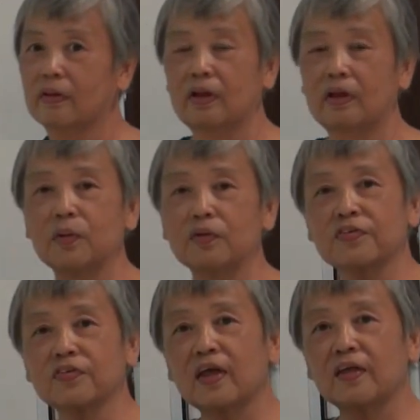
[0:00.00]
It was
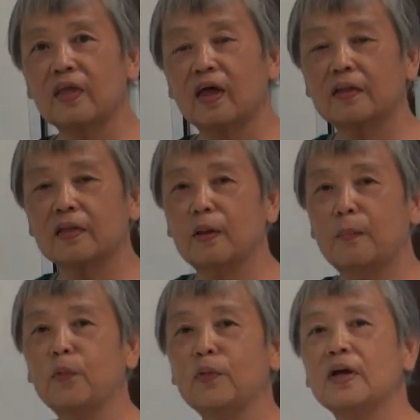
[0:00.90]
said that the
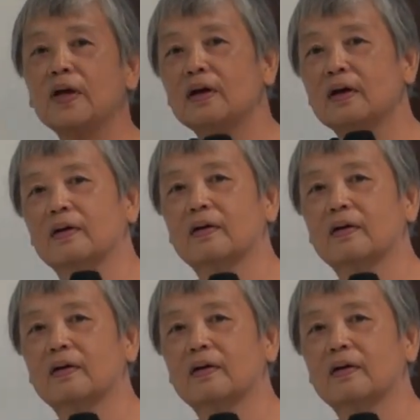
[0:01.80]
Buddha